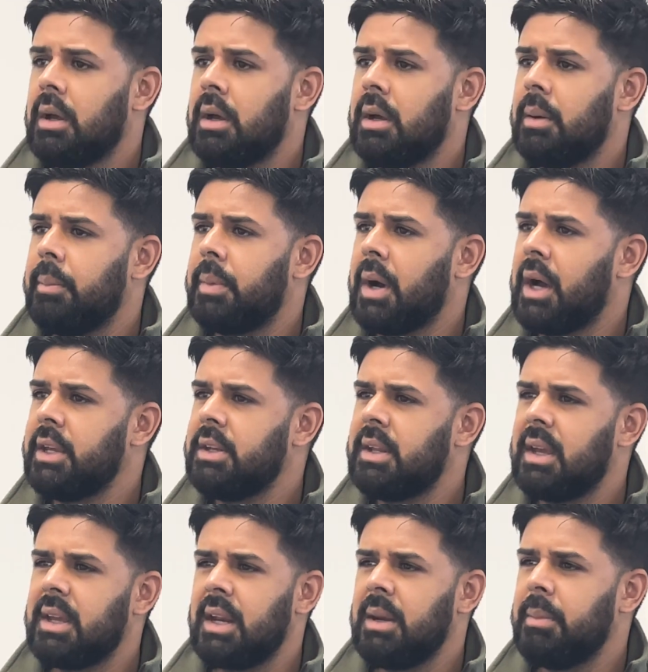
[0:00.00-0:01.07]
but are you
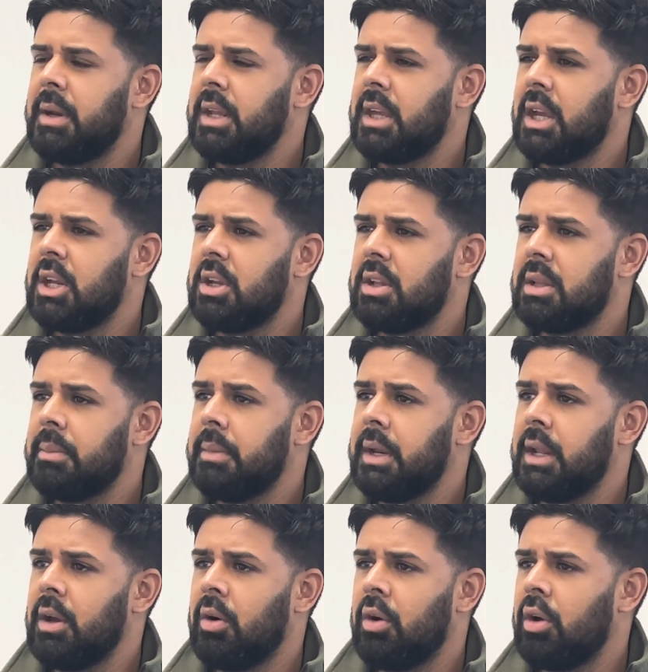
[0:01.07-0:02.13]
taking any medication at the
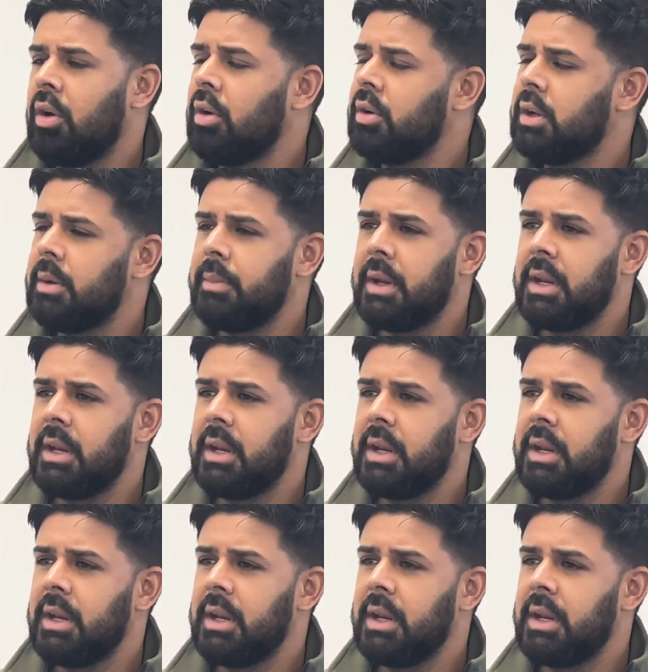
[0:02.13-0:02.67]
minute or long-term